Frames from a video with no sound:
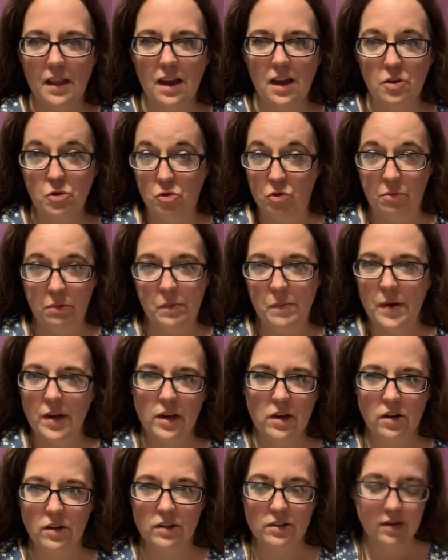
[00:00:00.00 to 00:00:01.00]
normally my
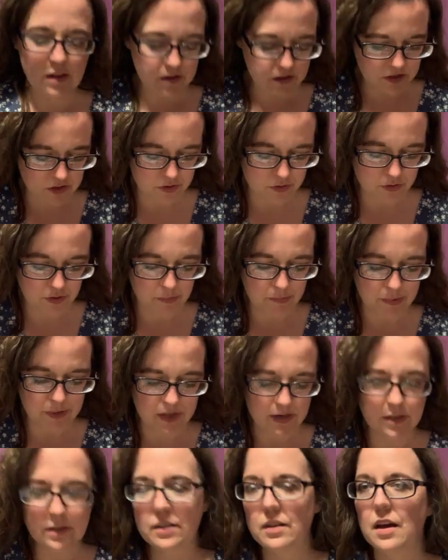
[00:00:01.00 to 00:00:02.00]
cart is out of control,
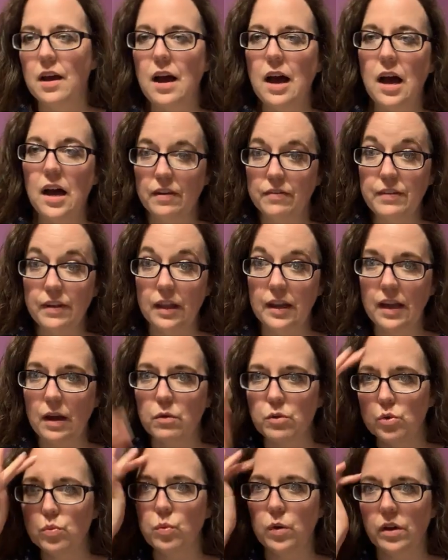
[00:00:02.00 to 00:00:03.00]
but I feel like I
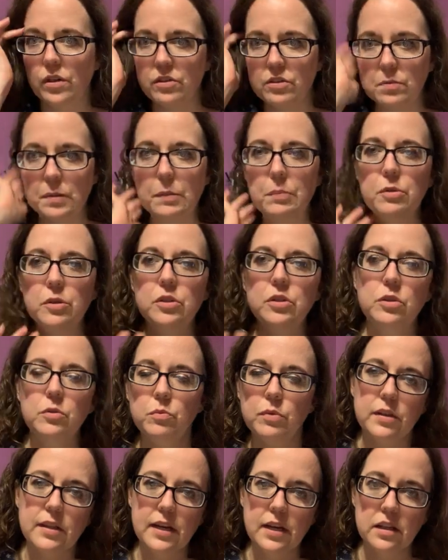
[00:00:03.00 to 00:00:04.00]
was one of those people
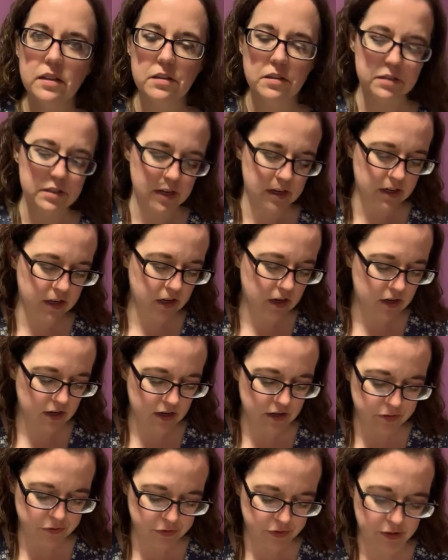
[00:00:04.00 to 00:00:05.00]
with like a little tiny cart and
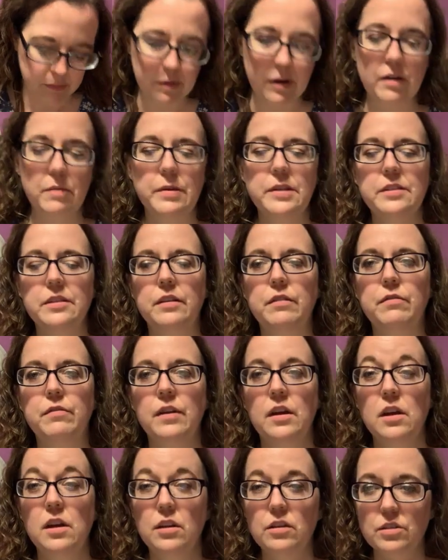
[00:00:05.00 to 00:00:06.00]
I was really proud of myself.
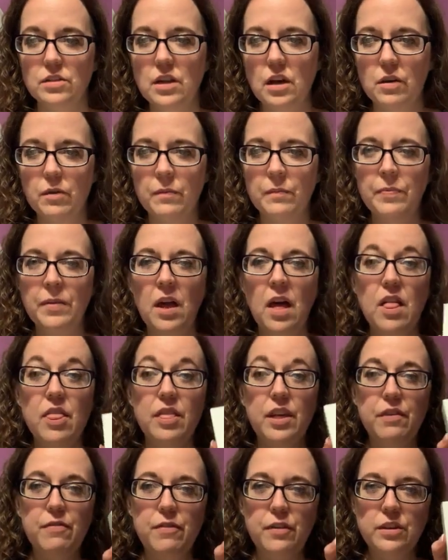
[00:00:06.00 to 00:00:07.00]
So
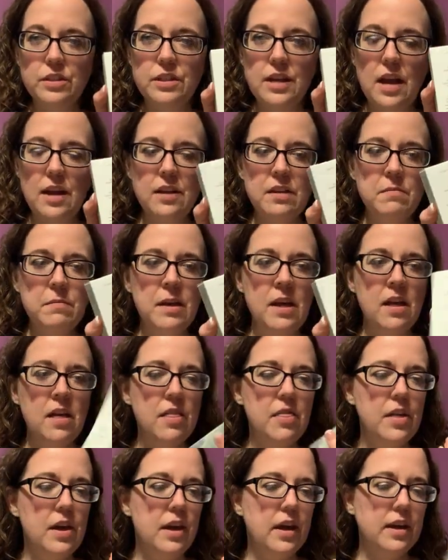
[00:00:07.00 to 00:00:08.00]
the first item
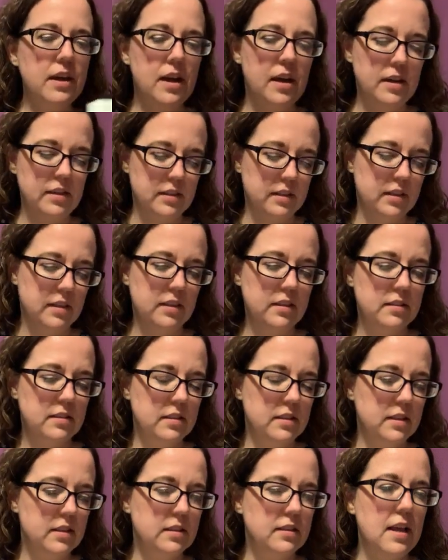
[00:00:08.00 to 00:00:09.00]
that I got is
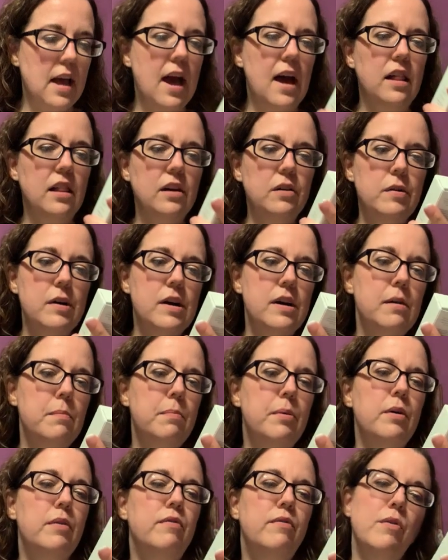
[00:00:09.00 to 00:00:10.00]
this Aloe
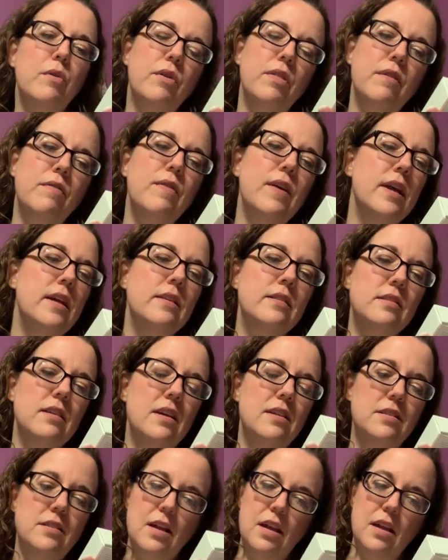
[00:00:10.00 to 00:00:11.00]
Up For The Face
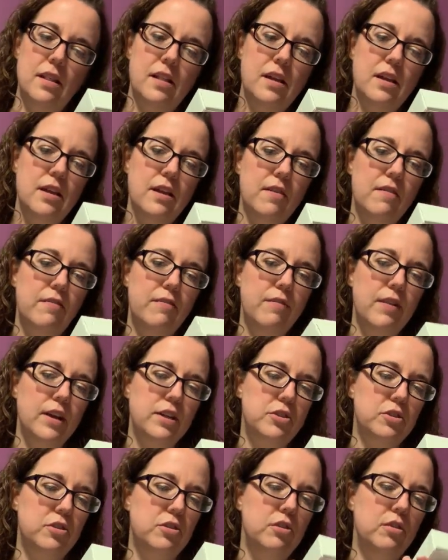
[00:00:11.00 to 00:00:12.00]
Daily
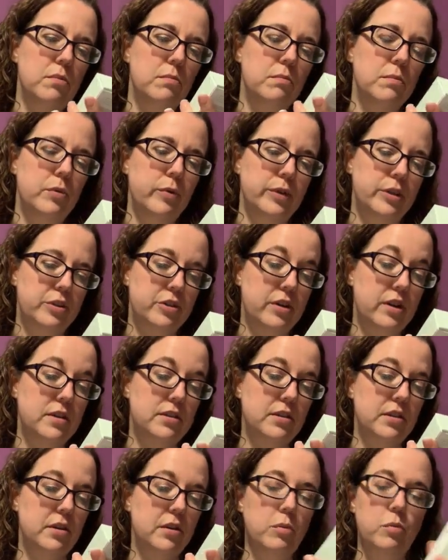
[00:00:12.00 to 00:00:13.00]
Facial
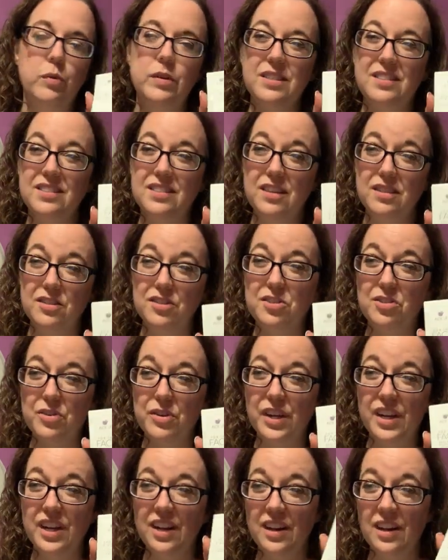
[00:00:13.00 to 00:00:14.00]
Moisturizer with
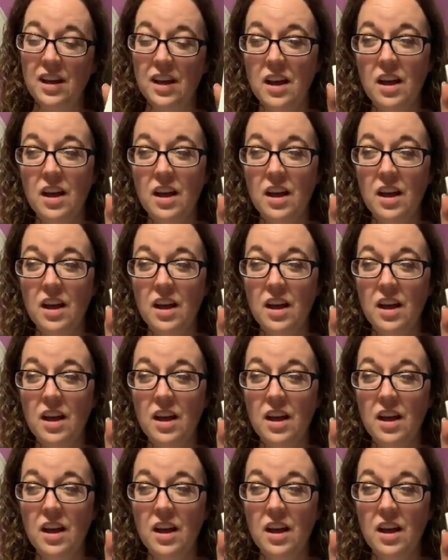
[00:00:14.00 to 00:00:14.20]
Sunscreen.